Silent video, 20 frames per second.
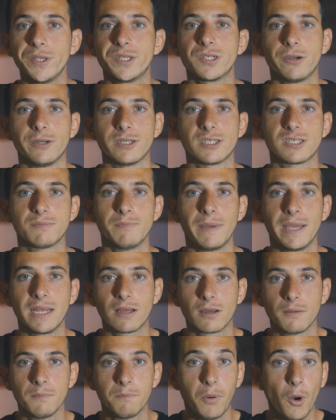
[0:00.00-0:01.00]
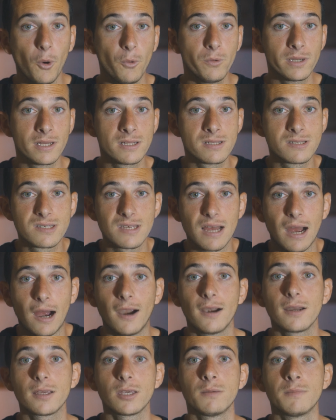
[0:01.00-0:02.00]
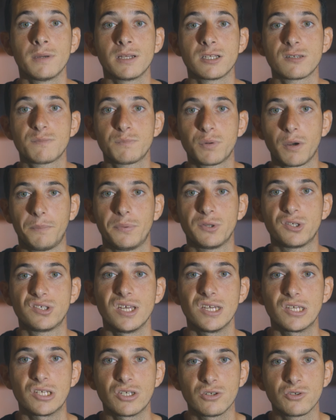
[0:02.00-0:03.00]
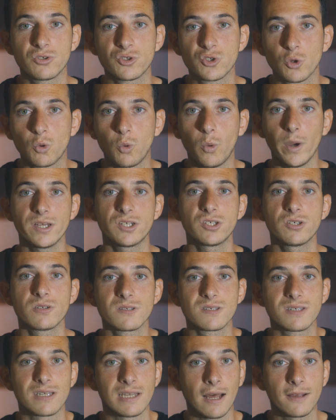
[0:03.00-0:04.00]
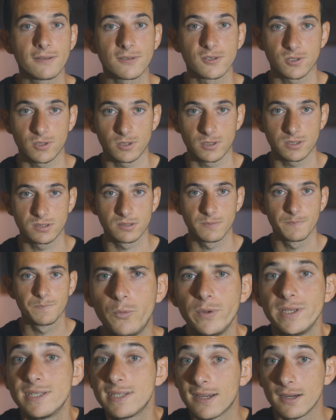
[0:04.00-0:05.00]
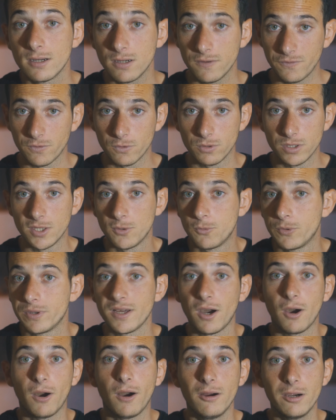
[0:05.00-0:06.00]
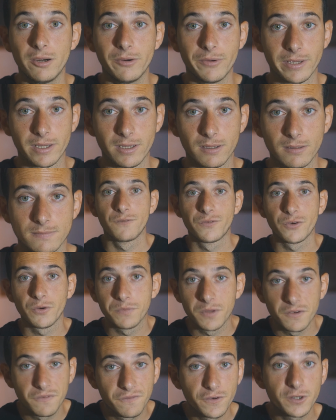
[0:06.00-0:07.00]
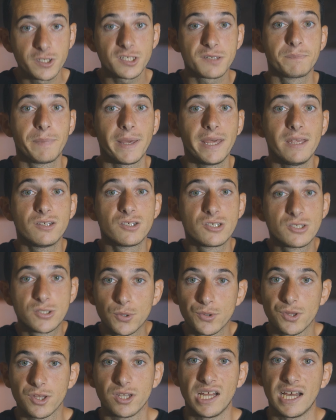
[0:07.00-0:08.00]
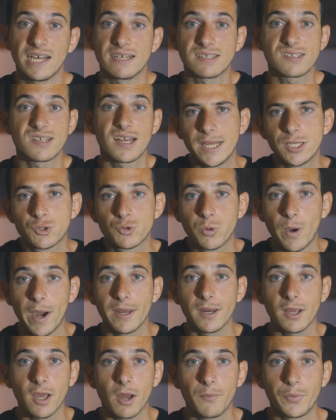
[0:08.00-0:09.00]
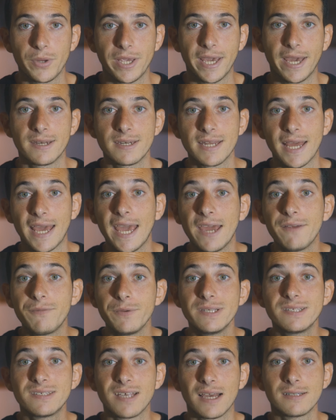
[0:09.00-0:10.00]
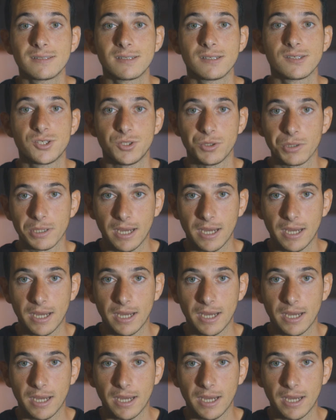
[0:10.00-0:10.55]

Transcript: which are its main components, arguments, propositions, questions, and answers. Read carefully, without hurrying, from the first page to the last, and try to comprehend every sentence you